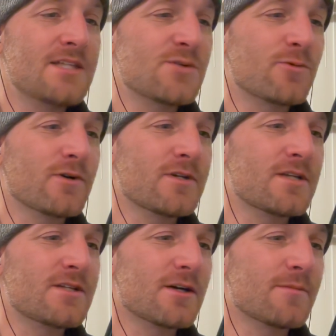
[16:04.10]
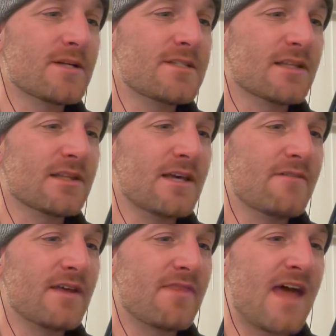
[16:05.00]
were determined to live
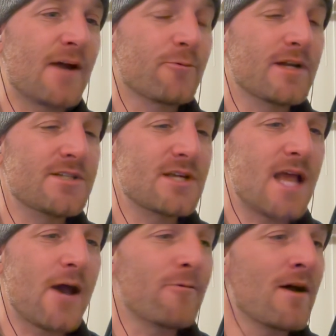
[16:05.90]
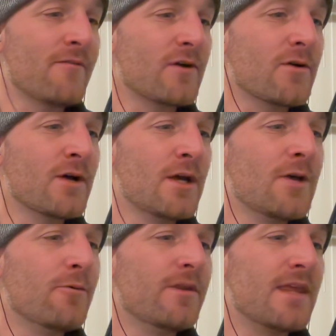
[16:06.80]
in that region. However,
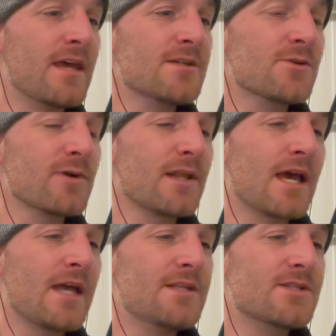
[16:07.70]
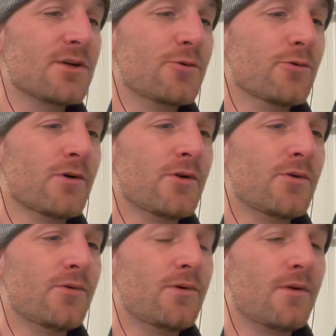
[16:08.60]
when the Israelites
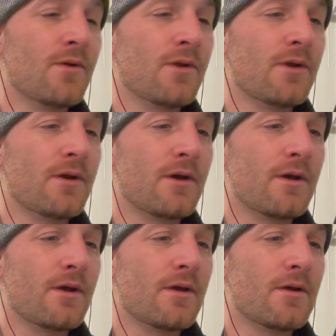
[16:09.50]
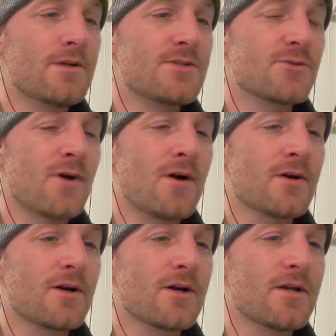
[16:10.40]
grew
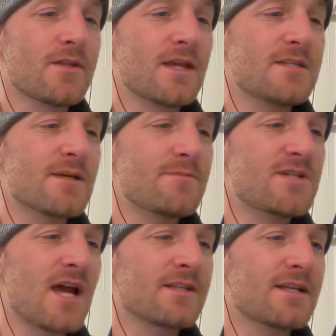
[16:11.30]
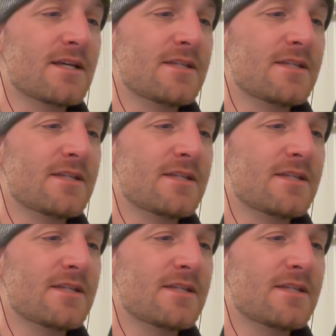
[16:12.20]
stronger, they subjected